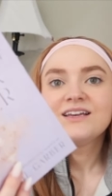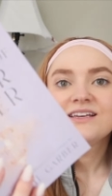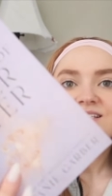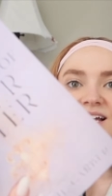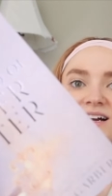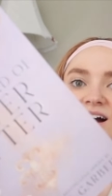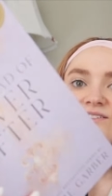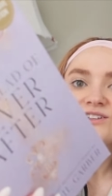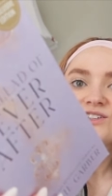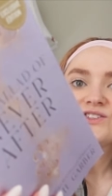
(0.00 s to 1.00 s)
isn't that
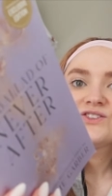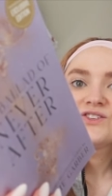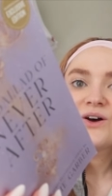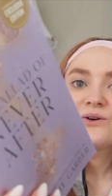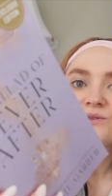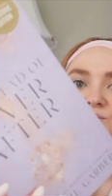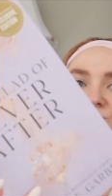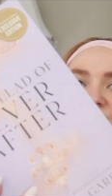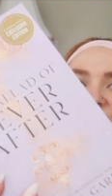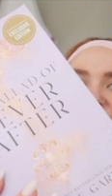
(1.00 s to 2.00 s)
cover just so
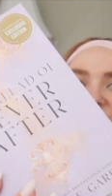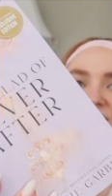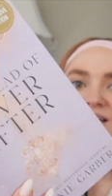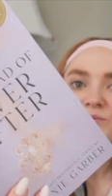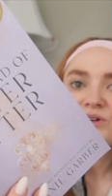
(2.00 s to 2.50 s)
stinking